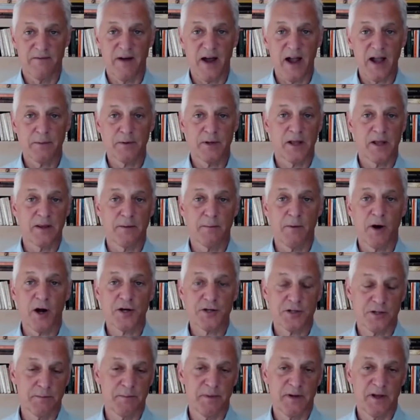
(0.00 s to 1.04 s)
viable on the
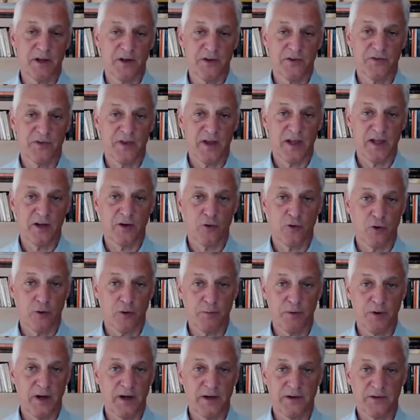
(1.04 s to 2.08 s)
margin because they
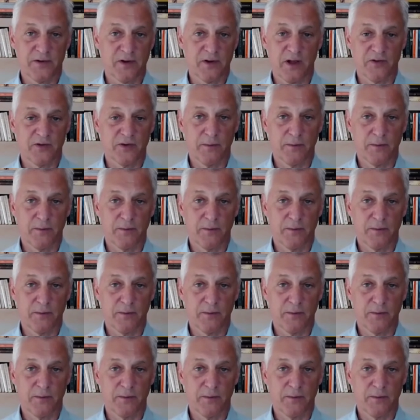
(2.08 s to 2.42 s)
incorporate uh,